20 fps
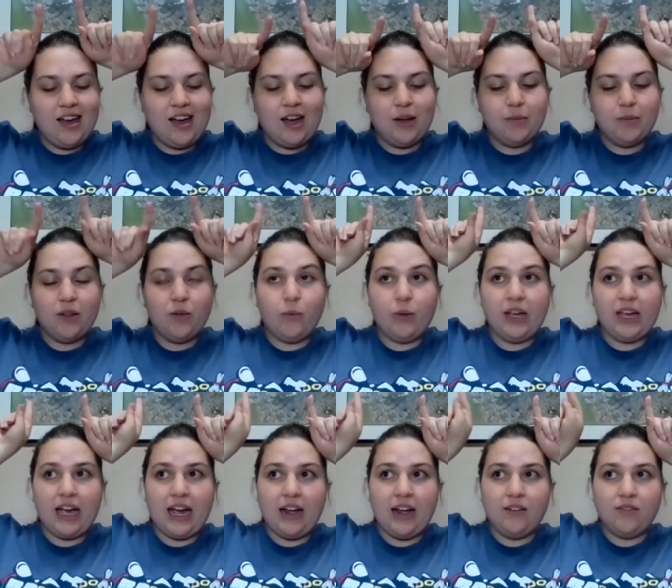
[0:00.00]
Um,
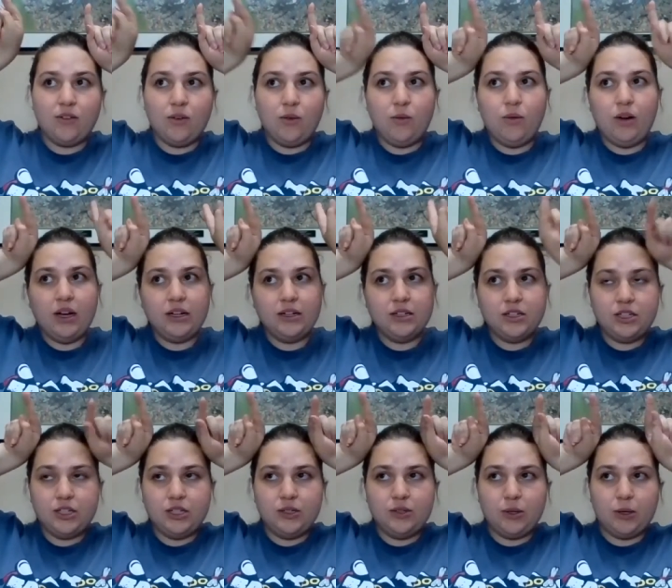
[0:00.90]
we have one,
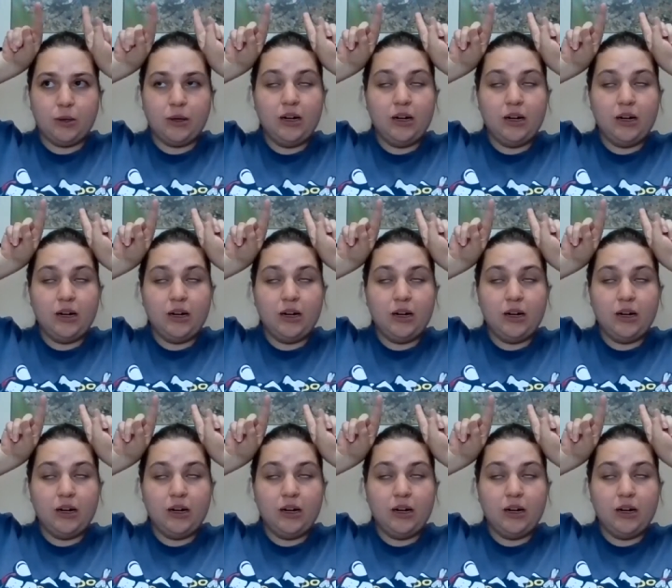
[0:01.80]
two,